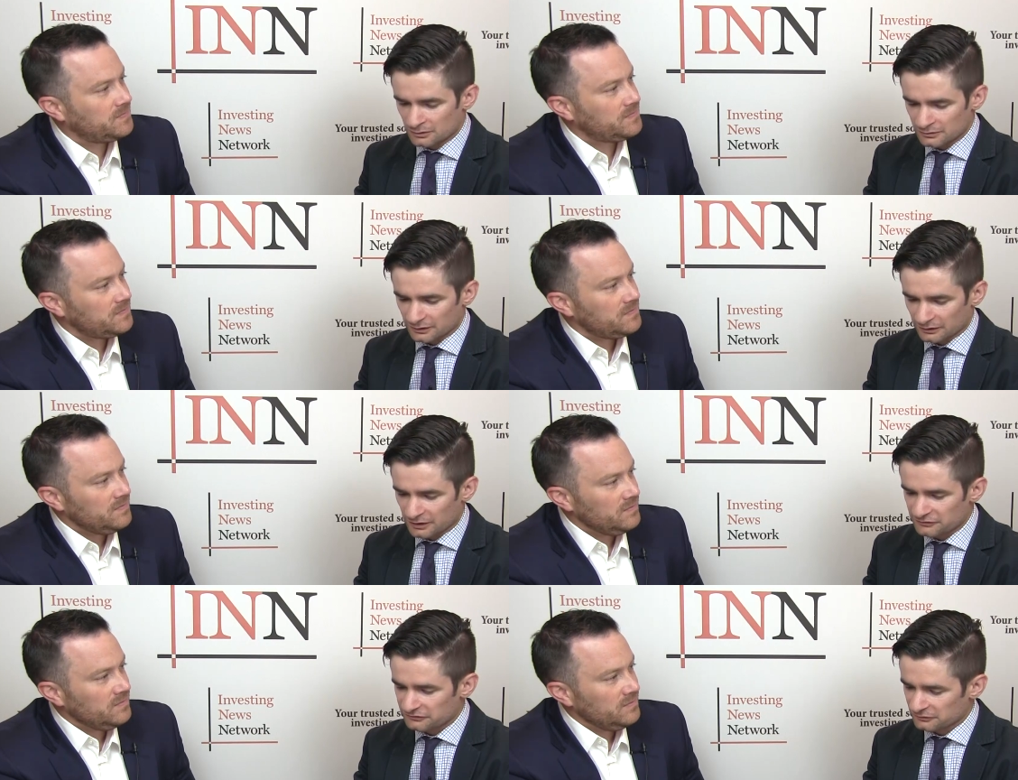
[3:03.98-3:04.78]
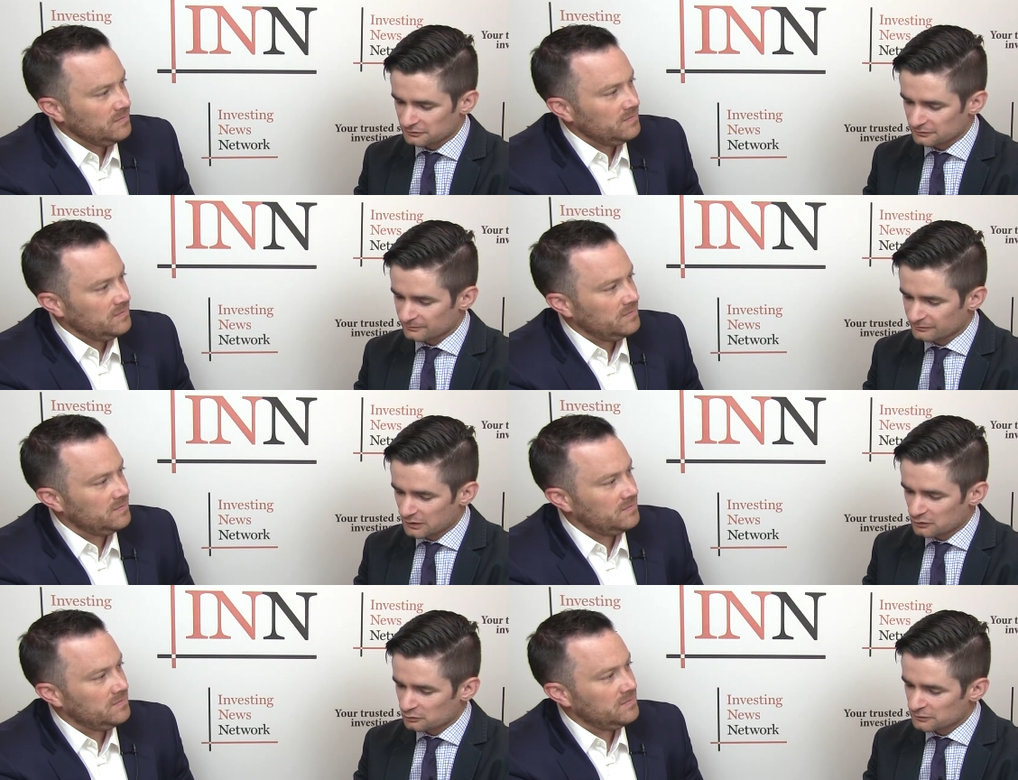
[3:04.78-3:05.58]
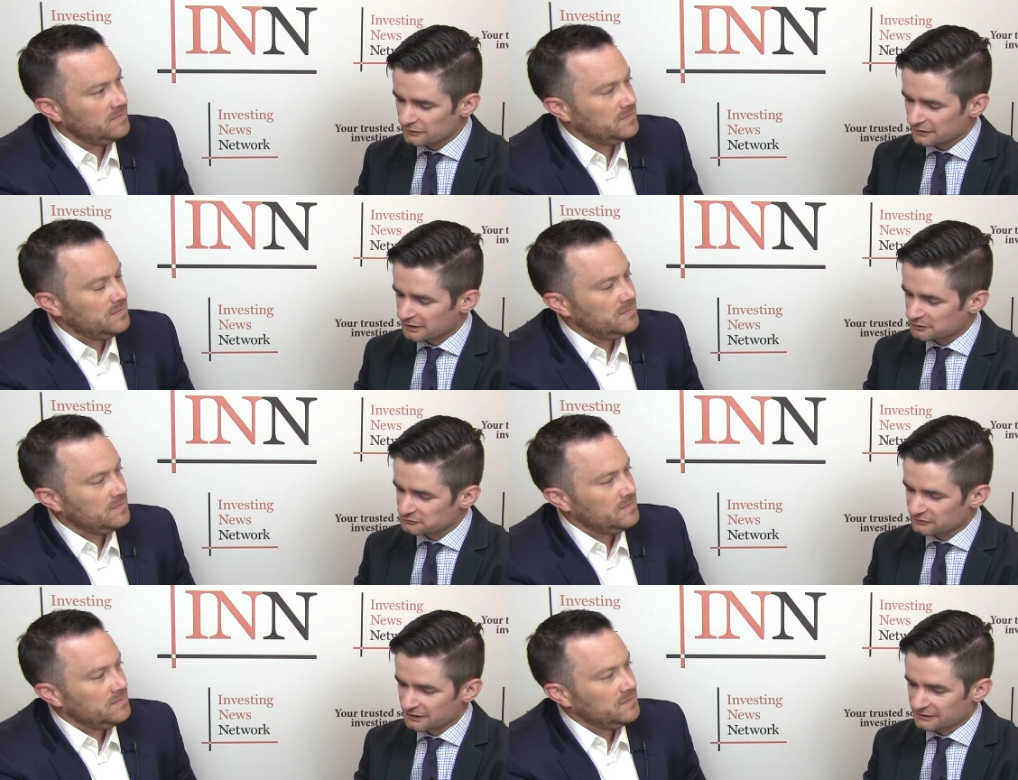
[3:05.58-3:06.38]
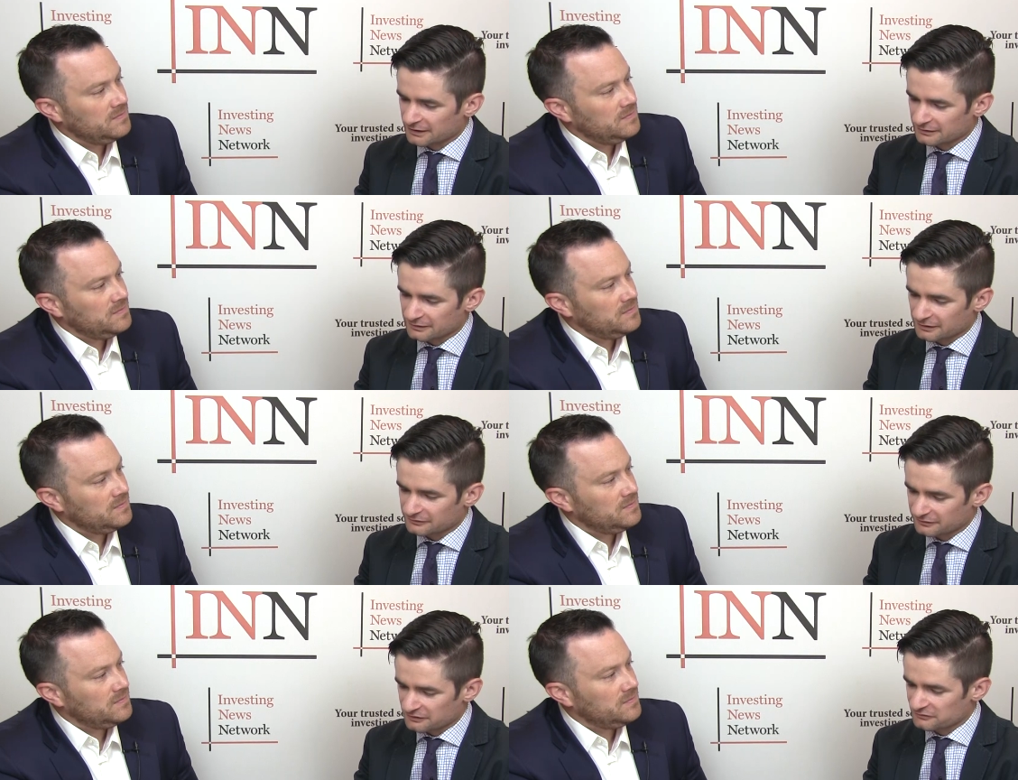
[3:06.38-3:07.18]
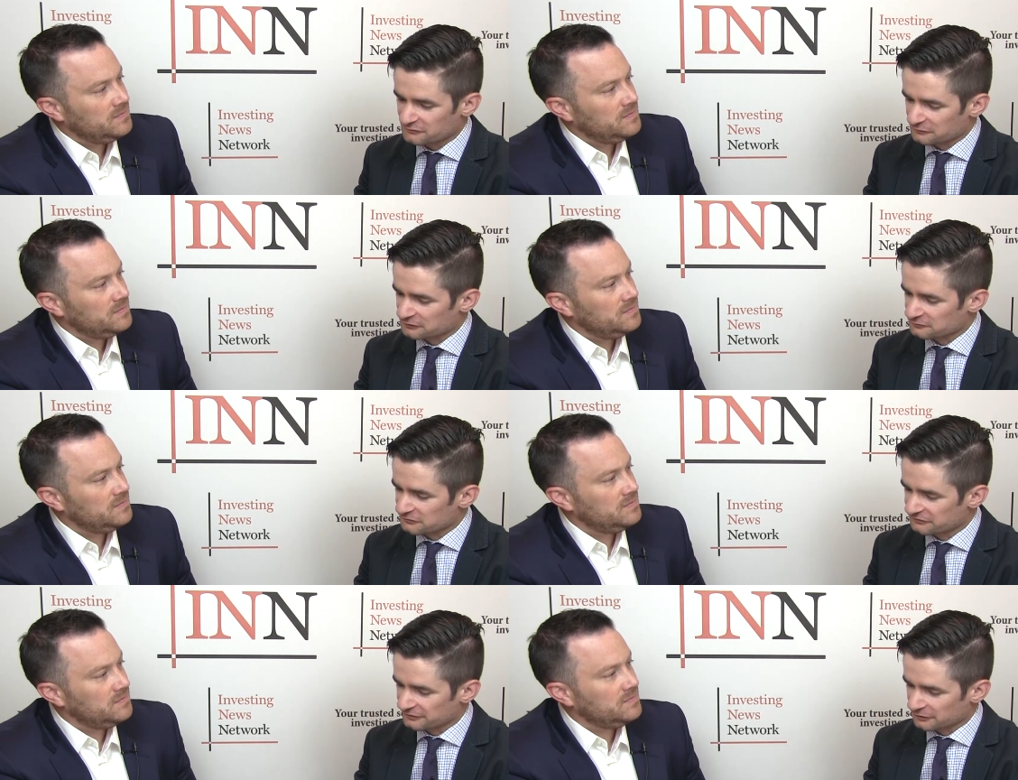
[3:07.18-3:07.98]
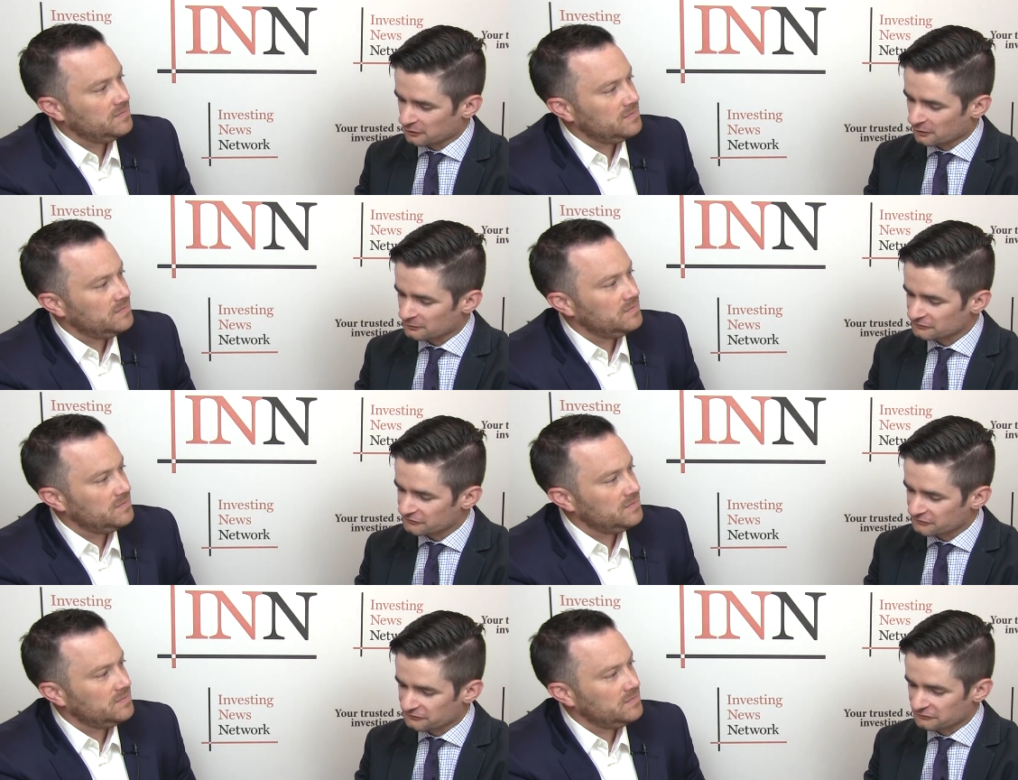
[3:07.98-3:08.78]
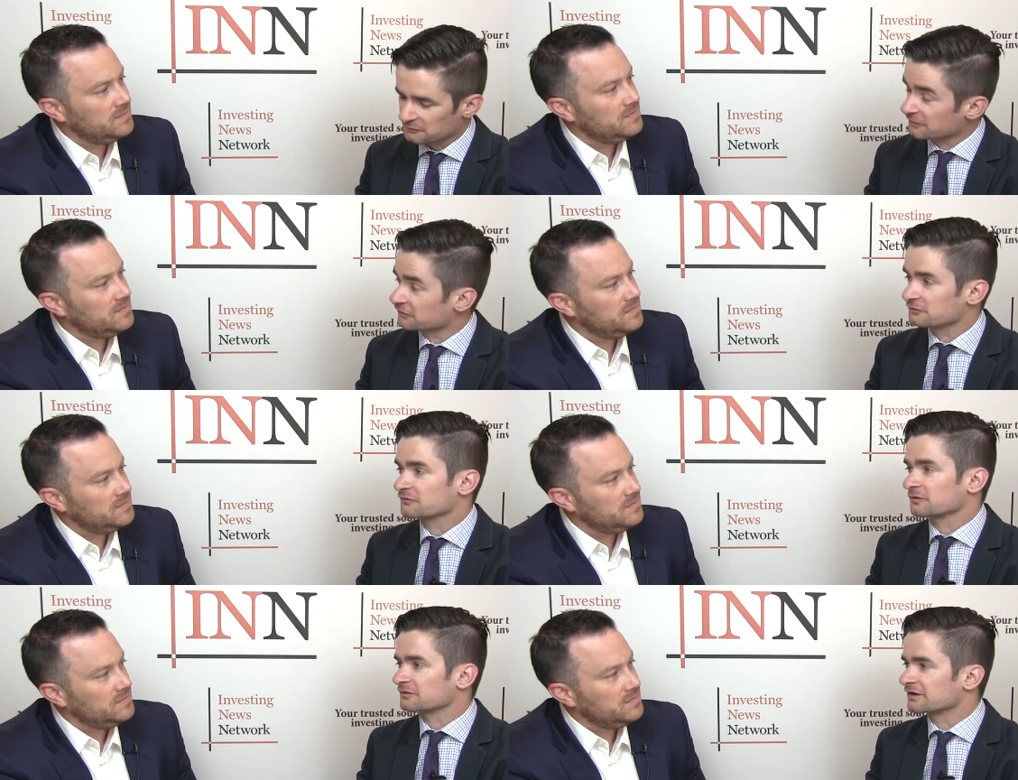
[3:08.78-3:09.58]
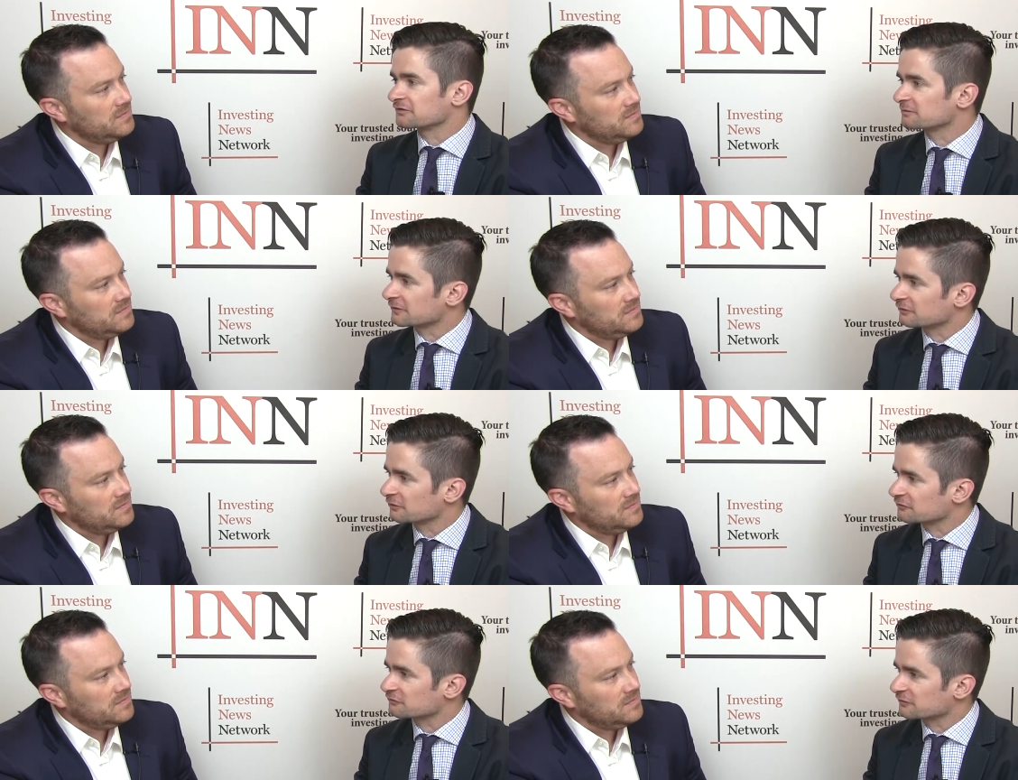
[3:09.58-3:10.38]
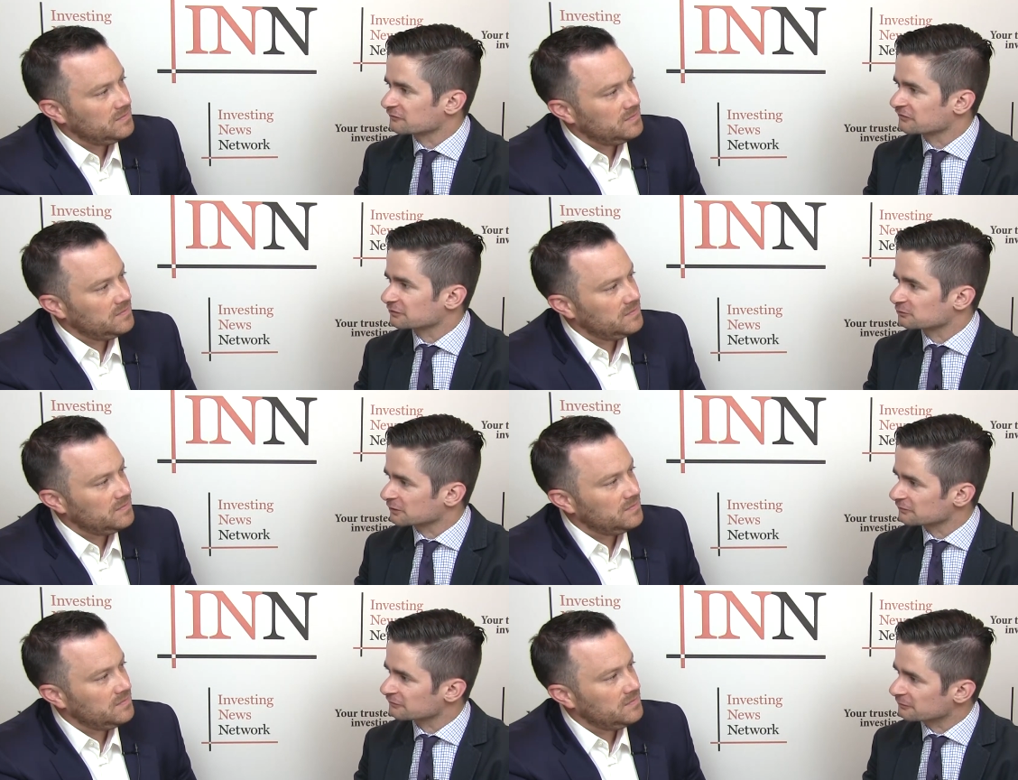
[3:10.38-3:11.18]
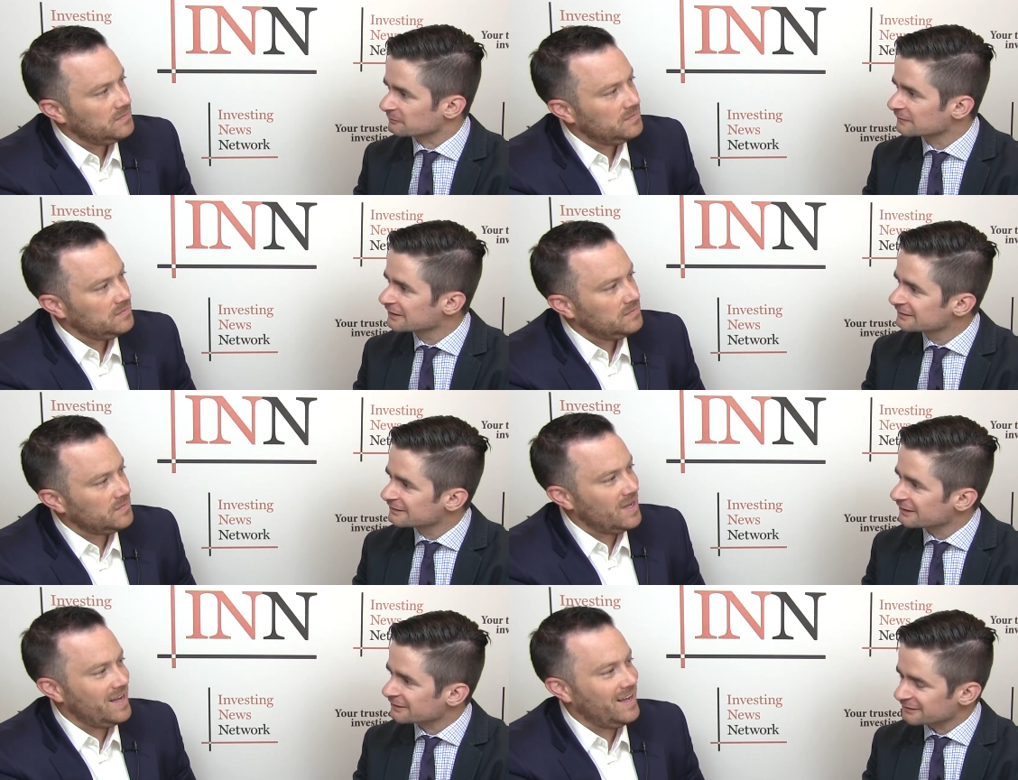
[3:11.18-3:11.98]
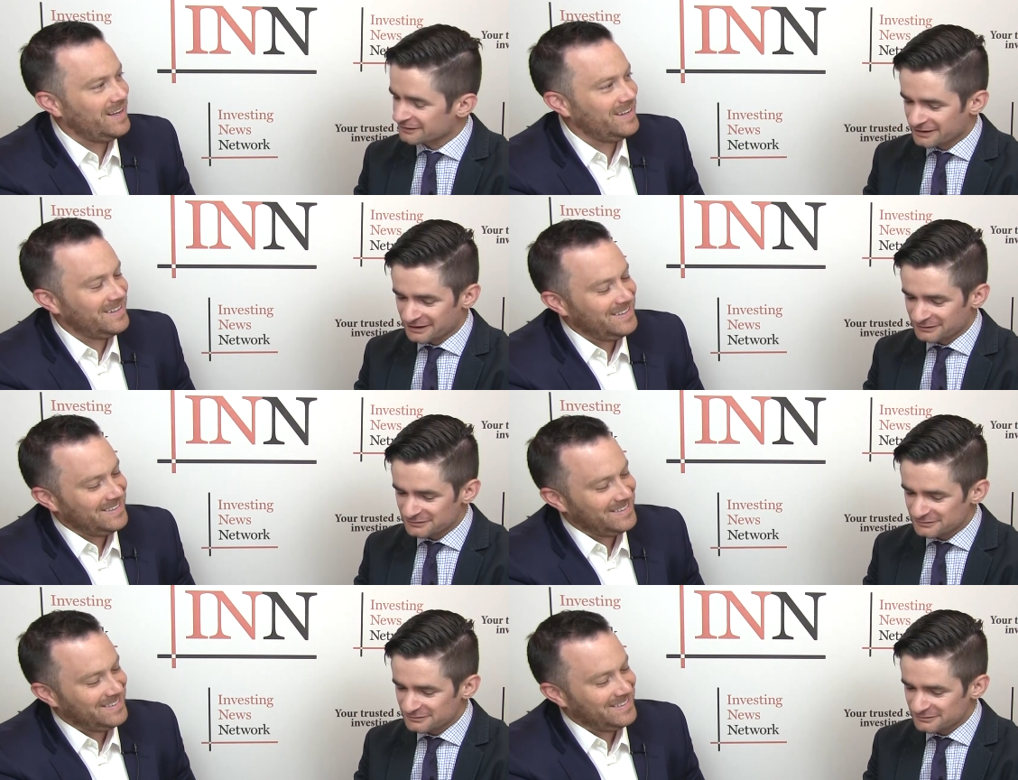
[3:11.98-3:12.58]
Speaker 1: Okay, and so with 188, and as director and CEO, I'll just assume that you've got intimate knowledge of every single one of them. Can